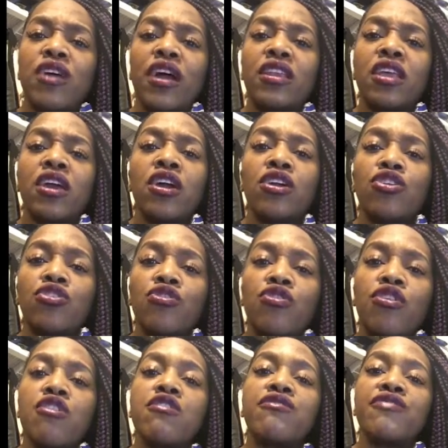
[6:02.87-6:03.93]
that
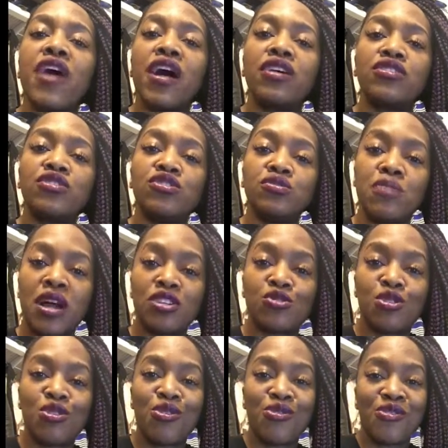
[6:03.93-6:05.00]
their values match
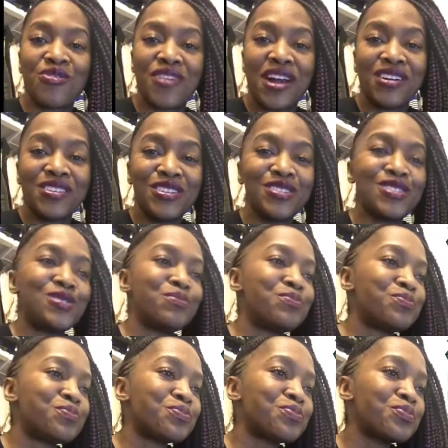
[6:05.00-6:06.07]
with your values.
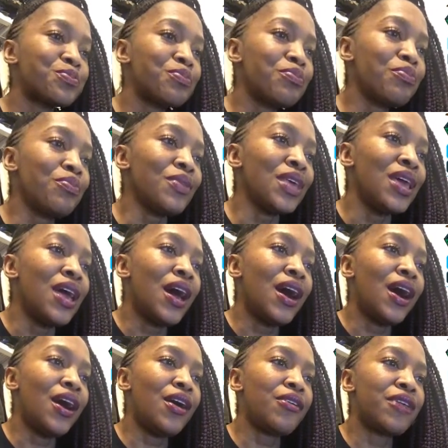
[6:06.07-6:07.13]

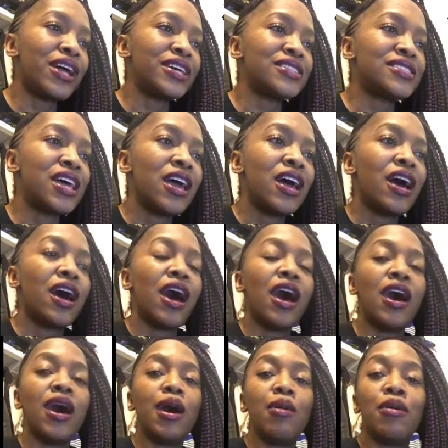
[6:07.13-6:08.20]
All right.
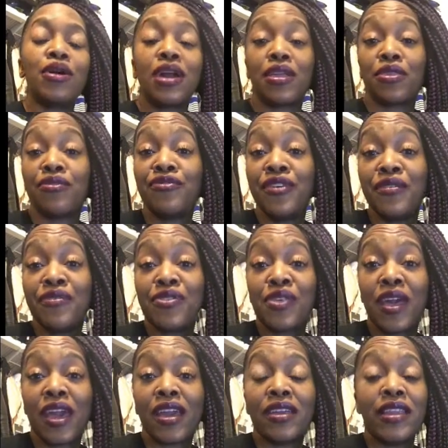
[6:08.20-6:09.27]
Okay, the fifth
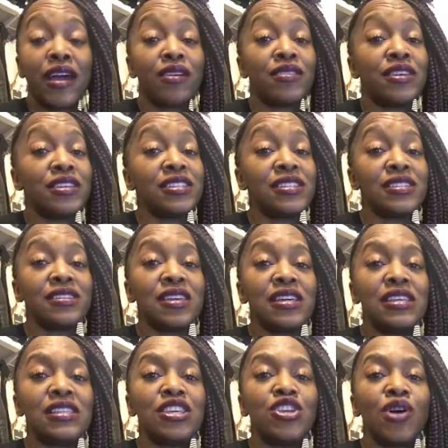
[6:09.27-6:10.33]
thing, now this is,
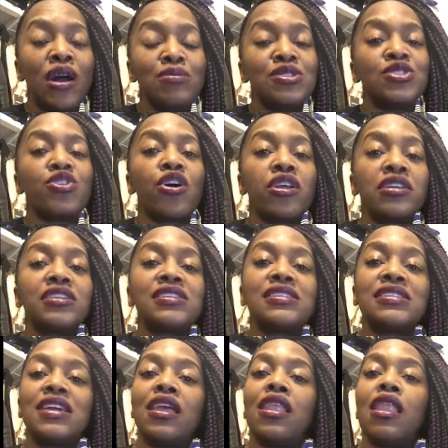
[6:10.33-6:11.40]
I'm starting to
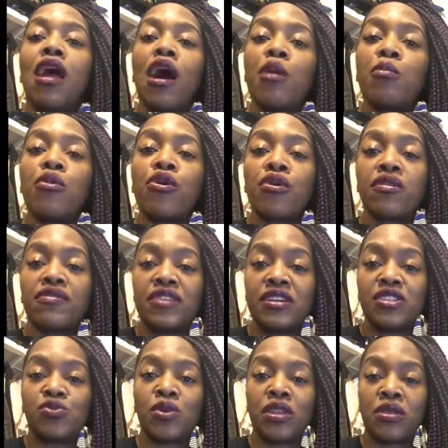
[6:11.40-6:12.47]
see a lot more of
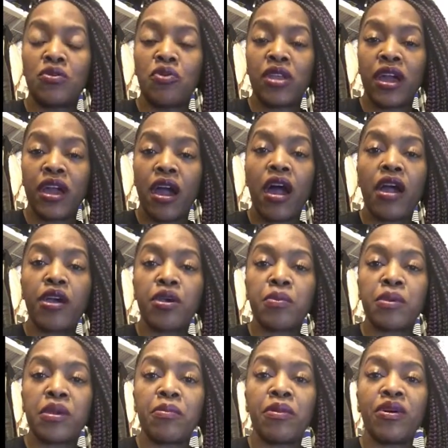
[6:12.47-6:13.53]
these when I hire
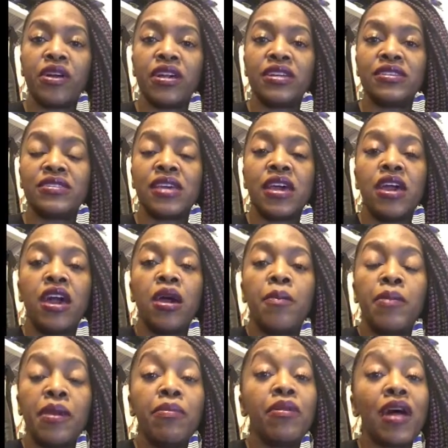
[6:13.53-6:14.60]
people, is
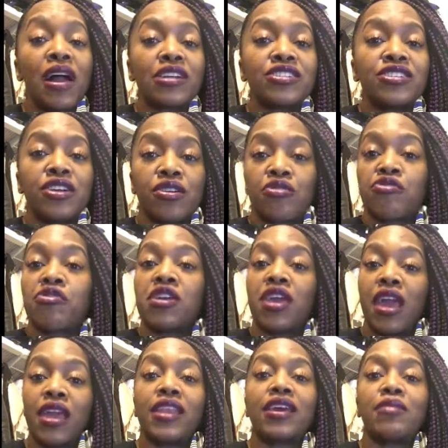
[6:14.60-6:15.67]
people actually are
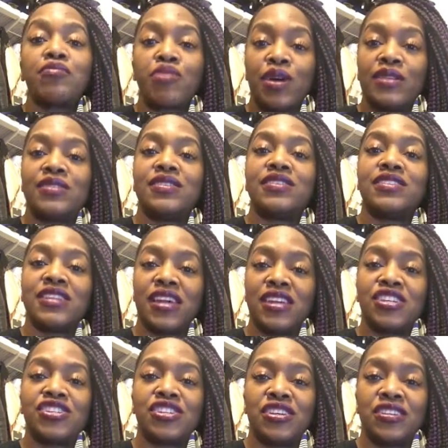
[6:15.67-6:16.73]
creating
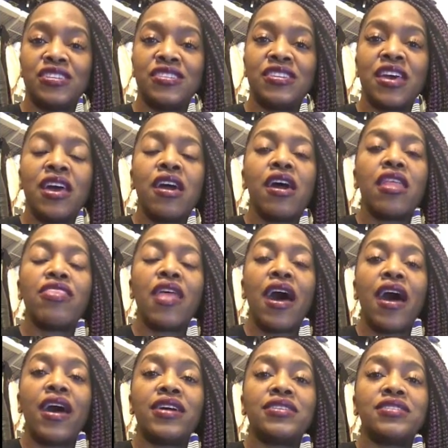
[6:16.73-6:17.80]
presentations
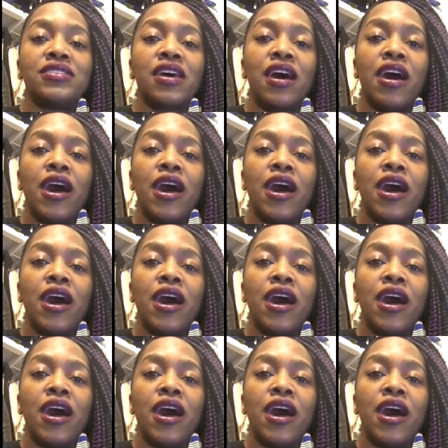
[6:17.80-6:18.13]
that